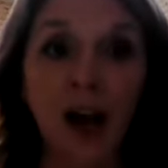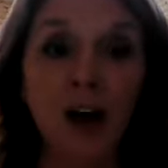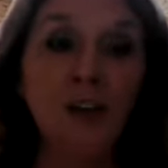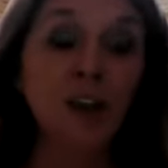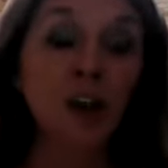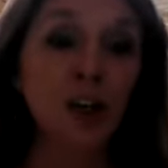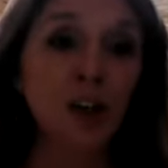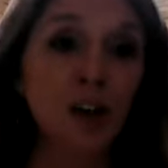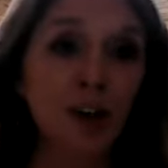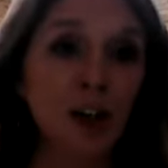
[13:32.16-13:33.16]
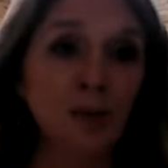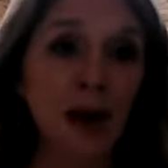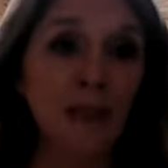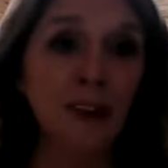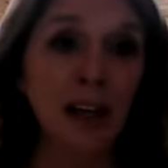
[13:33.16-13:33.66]
The good,
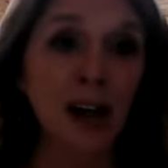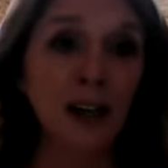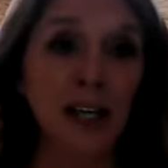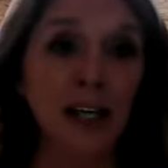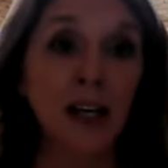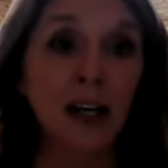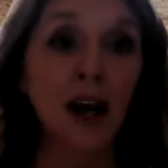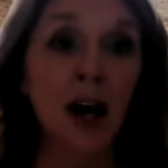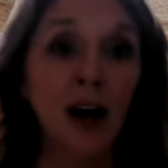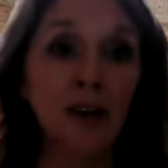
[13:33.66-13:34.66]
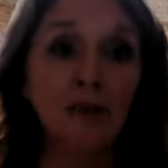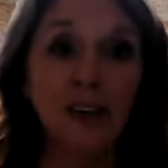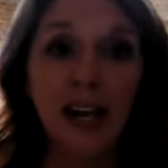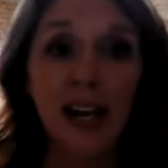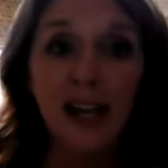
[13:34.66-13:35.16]
bad, and the ugly of
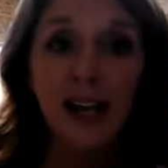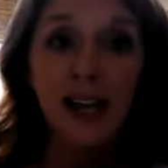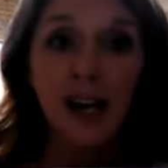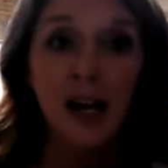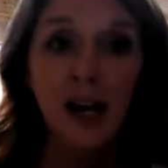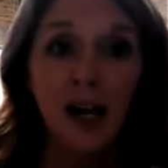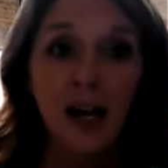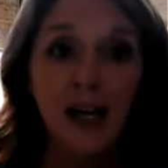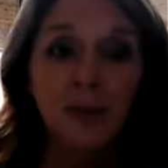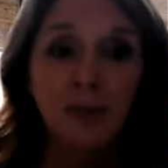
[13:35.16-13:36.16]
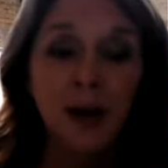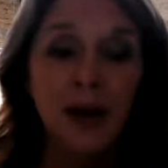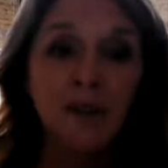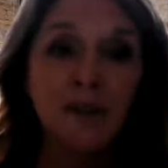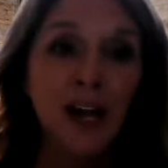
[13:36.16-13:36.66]
VA and
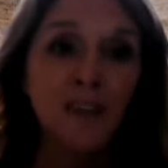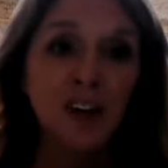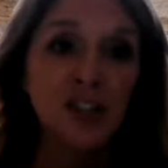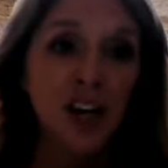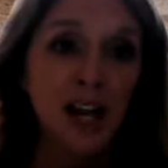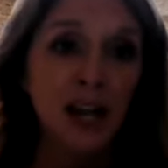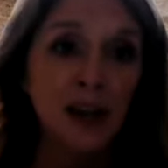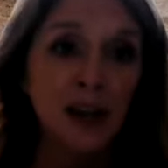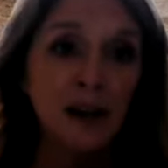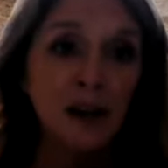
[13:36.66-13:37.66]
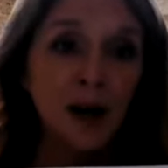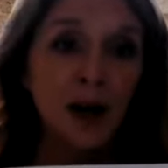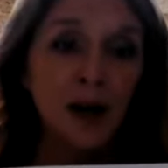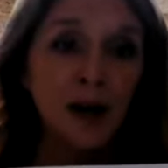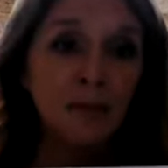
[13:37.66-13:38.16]
FHA
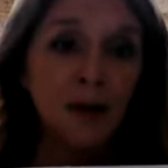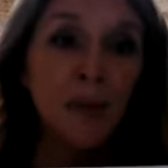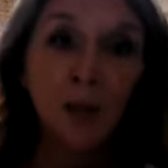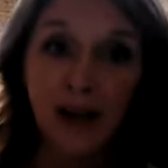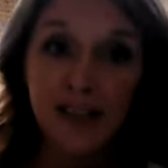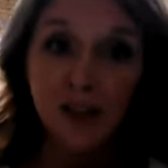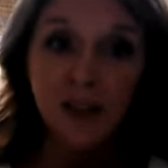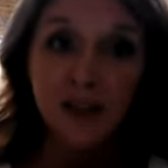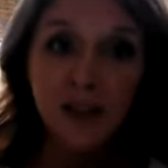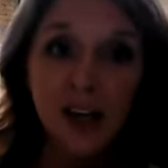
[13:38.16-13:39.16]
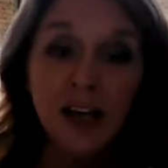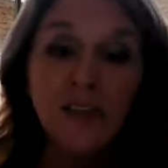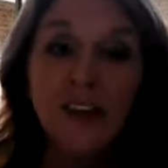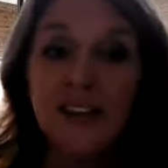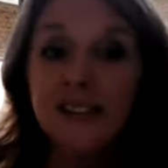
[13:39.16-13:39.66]
appraisals,
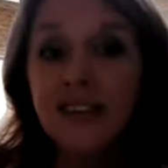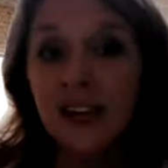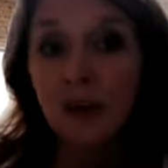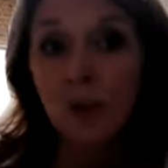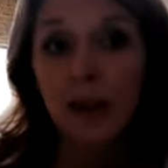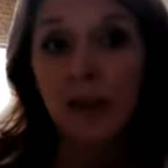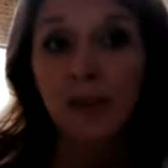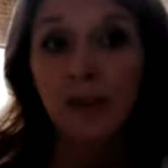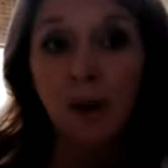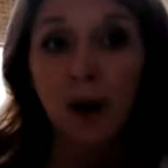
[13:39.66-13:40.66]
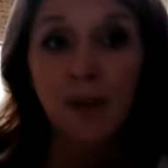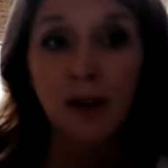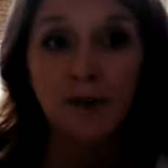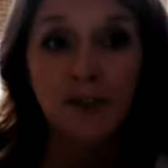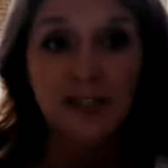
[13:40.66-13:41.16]
they stick with the property
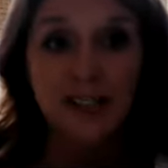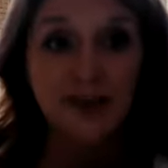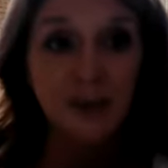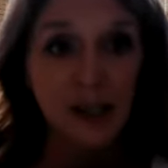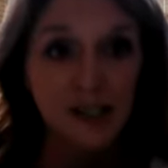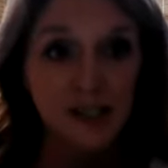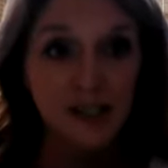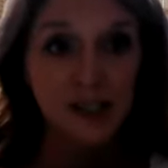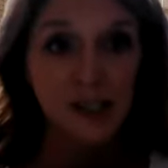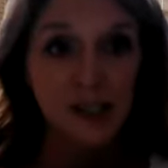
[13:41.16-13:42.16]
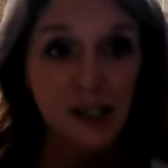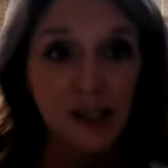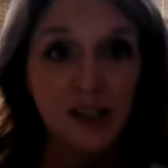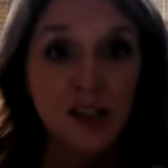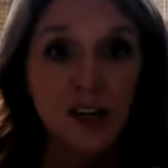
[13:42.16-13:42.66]
for 6 months.
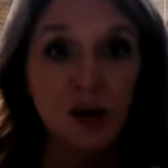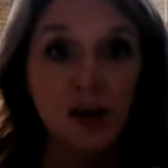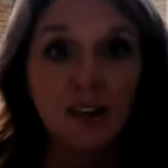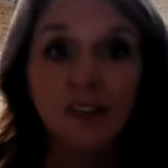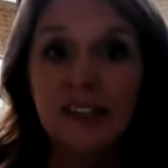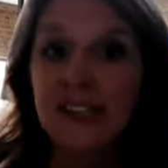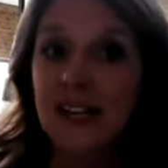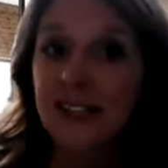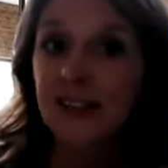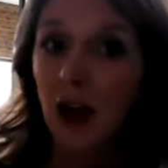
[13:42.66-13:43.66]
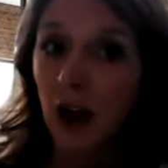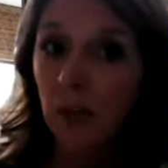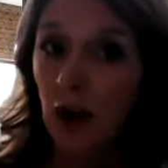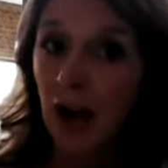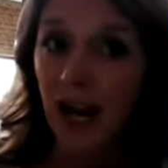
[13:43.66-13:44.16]
So if it does not
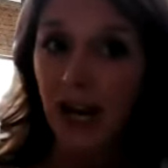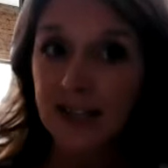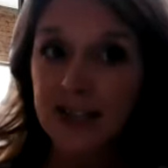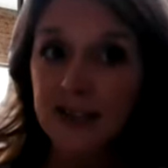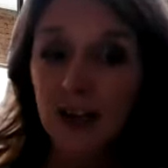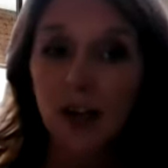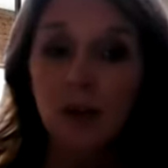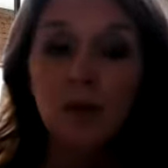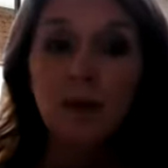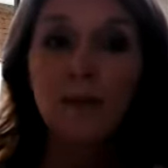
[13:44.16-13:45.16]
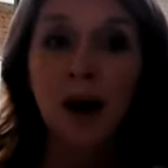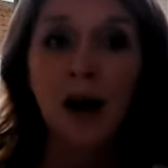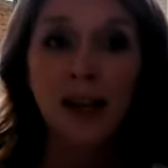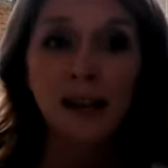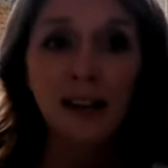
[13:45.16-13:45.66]
appraise,
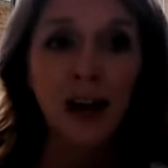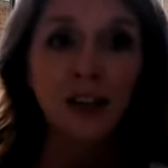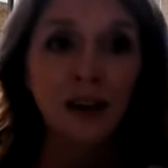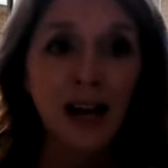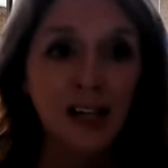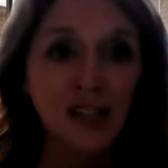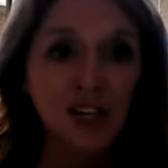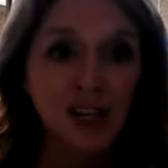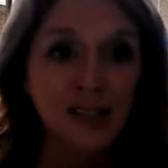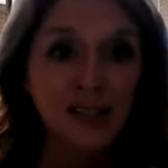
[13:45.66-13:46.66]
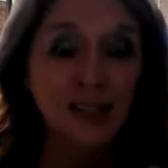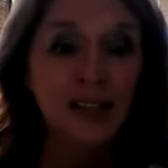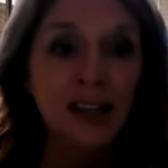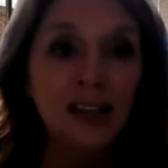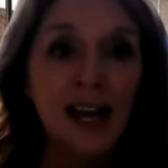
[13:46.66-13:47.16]
remind the other agent
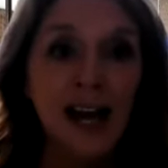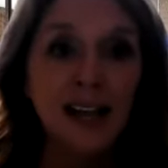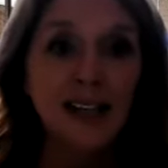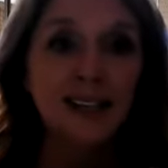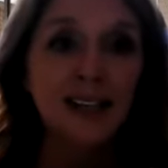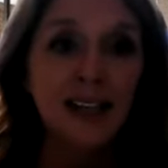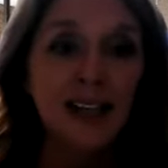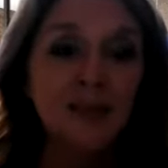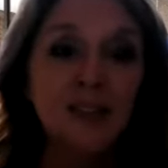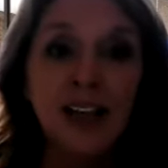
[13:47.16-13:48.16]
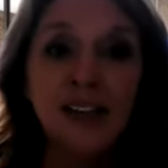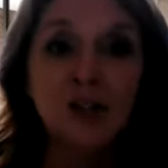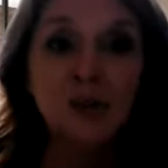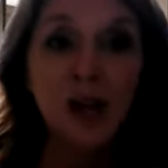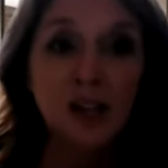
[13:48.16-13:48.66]
that if they
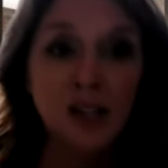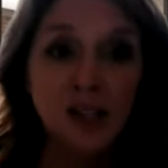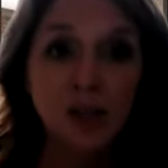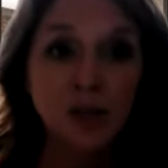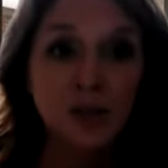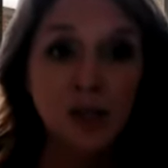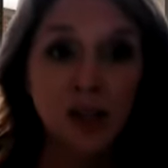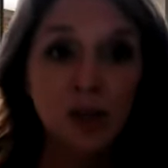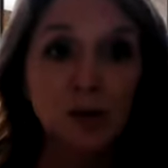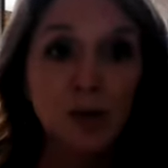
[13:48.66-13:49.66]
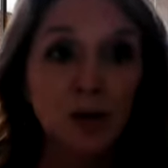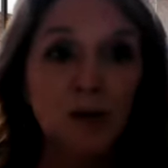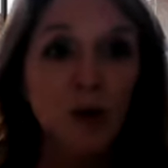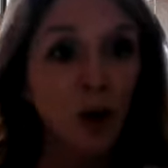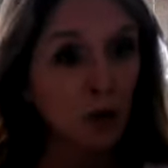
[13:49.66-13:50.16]
do not choose to move
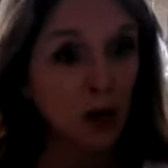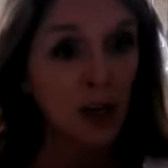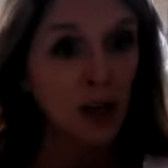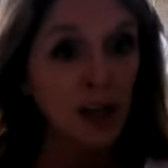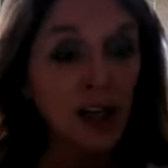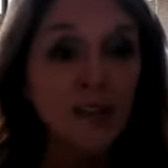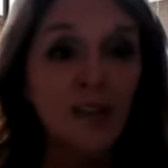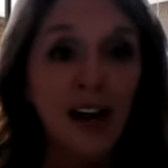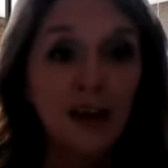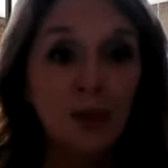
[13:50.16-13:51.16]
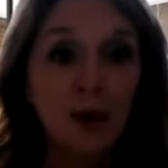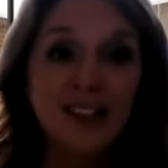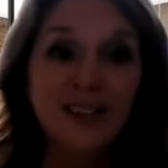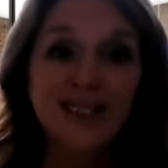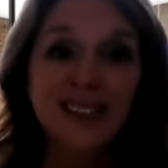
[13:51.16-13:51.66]
forward, that
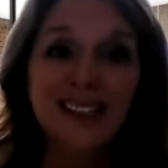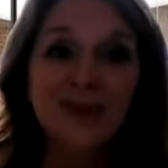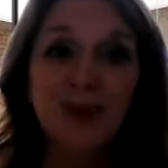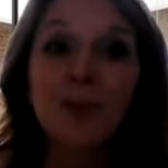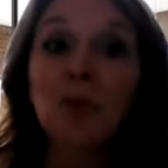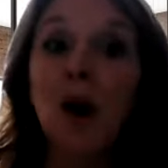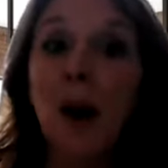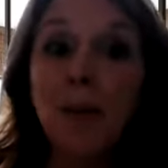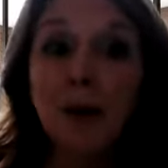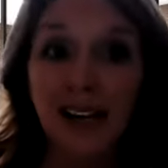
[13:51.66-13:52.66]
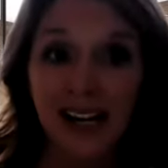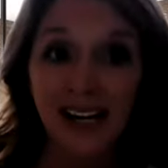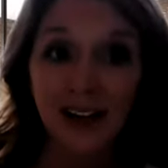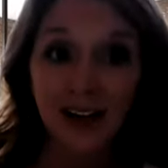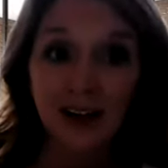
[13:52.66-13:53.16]
appraisal sticks with the
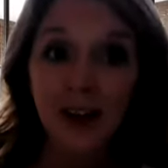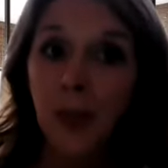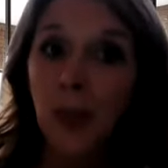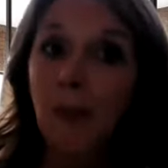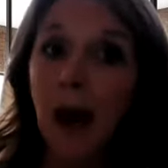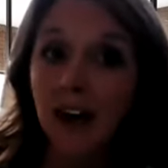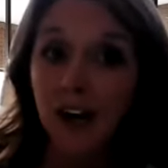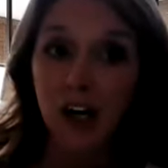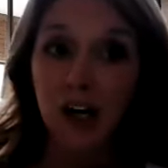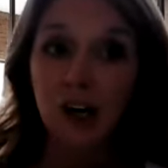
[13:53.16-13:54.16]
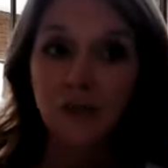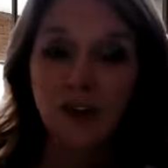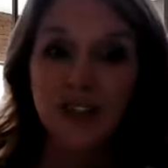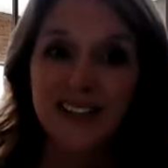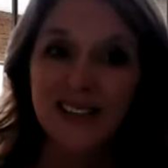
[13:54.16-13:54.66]
property, not the buyer, for
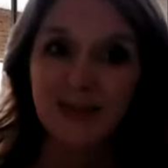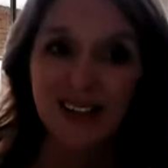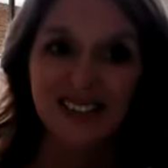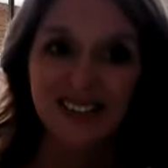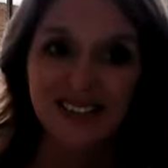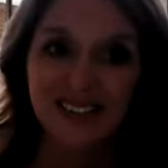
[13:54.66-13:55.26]
6 months.